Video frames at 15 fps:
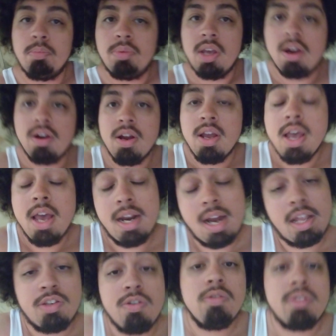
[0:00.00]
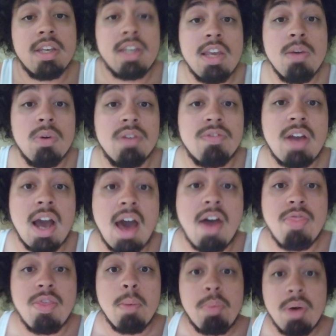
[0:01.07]
Pierre, and I do think he would have
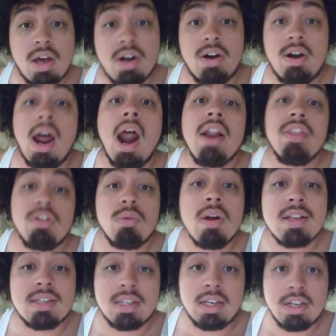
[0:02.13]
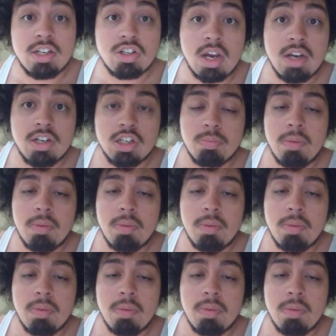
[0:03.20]
got the better out of the wrestling exchanges.